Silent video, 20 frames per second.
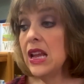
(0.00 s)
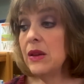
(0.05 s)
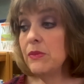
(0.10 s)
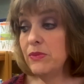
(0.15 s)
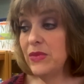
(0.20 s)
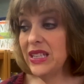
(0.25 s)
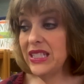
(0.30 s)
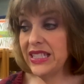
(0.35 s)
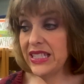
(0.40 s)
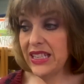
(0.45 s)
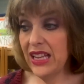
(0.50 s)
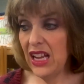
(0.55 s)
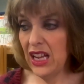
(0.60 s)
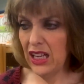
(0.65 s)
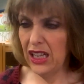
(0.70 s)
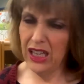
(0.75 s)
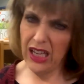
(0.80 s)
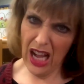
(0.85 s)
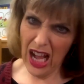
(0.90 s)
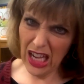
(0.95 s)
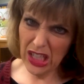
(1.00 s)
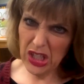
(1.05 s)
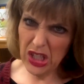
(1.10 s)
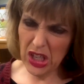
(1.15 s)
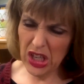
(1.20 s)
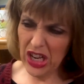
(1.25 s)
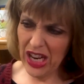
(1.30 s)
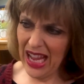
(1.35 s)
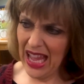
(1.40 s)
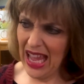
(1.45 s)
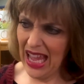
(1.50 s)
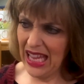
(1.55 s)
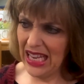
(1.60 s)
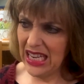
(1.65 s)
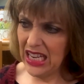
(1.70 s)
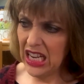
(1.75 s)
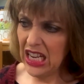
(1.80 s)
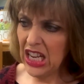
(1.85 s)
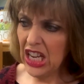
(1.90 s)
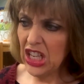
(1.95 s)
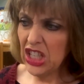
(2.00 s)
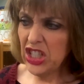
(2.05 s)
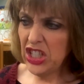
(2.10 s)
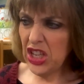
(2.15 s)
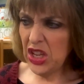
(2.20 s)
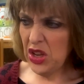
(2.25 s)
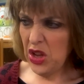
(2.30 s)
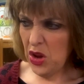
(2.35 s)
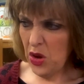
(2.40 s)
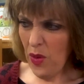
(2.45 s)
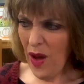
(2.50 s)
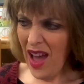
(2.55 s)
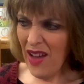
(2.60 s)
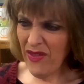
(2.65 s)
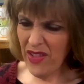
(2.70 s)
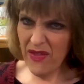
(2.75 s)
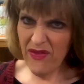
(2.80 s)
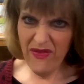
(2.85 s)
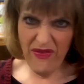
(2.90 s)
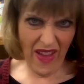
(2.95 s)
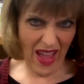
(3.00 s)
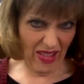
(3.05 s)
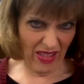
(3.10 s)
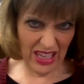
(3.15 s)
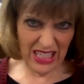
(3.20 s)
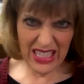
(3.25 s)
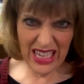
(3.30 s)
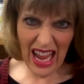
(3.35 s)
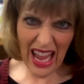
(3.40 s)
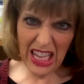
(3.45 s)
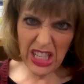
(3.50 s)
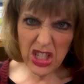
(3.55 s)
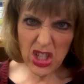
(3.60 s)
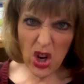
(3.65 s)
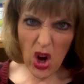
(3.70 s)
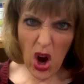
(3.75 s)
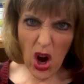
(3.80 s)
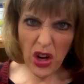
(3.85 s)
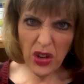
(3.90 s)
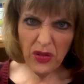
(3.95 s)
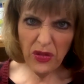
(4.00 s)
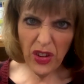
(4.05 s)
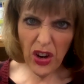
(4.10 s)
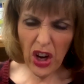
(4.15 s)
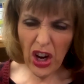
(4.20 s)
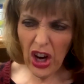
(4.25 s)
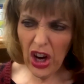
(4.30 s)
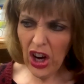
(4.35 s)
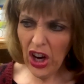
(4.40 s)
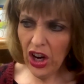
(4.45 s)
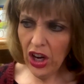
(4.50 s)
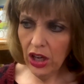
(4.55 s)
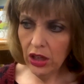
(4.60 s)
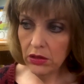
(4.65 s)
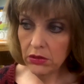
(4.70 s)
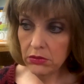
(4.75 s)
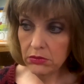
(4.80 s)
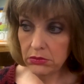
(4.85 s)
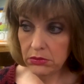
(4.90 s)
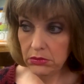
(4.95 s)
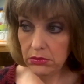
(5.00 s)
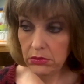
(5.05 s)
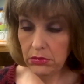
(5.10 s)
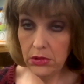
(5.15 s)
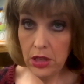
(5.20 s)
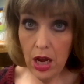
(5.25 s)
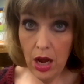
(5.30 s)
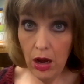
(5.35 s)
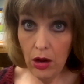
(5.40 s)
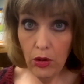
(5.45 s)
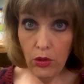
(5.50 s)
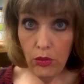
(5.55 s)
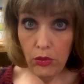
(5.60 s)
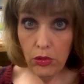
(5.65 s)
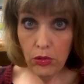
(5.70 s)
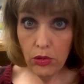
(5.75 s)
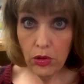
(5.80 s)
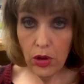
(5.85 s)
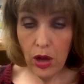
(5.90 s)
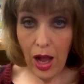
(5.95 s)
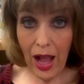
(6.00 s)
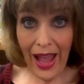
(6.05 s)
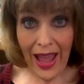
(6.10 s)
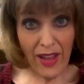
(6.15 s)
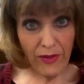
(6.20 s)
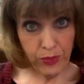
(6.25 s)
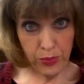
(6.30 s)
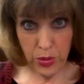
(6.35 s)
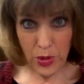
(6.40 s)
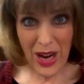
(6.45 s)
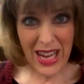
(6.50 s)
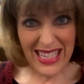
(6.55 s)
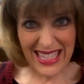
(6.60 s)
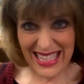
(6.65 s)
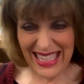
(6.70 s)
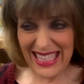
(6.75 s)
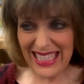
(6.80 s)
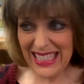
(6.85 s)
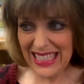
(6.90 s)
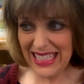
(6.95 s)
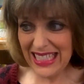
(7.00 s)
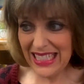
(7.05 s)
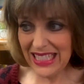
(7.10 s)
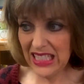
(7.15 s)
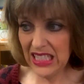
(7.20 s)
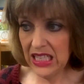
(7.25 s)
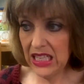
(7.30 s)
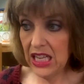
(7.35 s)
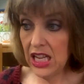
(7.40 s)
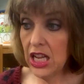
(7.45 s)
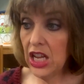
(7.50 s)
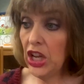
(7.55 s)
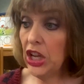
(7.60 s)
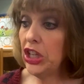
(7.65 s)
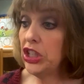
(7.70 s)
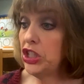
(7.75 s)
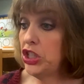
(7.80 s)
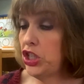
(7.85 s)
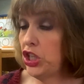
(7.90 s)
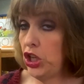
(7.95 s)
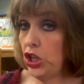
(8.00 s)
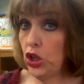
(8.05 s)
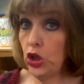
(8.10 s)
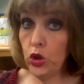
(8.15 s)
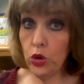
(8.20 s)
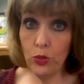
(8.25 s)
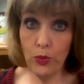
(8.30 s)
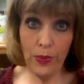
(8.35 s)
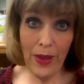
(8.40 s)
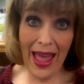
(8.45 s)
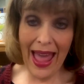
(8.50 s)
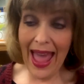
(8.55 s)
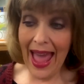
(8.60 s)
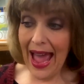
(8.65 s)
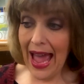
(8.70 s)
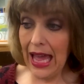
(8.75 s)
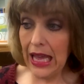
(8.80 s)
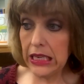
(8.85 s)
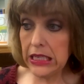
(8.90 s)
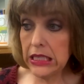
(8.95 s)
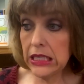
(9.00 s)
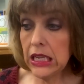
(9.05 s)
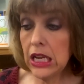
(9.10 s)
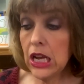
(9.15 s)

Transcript: Miss Skunk cocked her head. "Do you have a Valentine's card for her?" "No, I have presents." "Too bad.